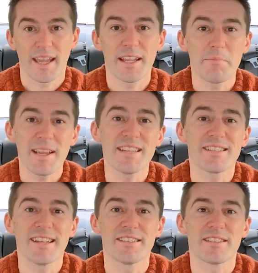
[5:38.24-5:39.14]
And it makes
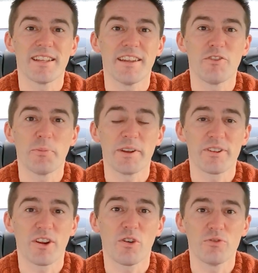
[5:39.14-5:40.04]
sense that if you're
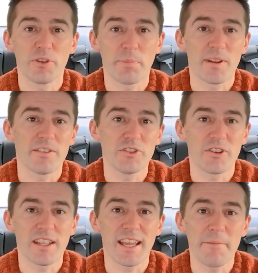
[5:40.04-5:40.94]
building a whole new plant,
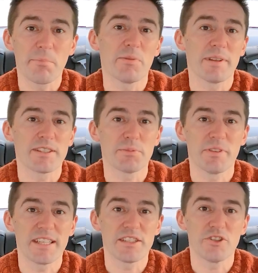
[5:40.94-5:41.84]
you're going to implement some
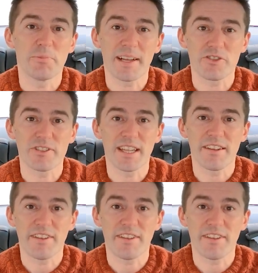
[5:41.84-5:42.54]
of these new battery day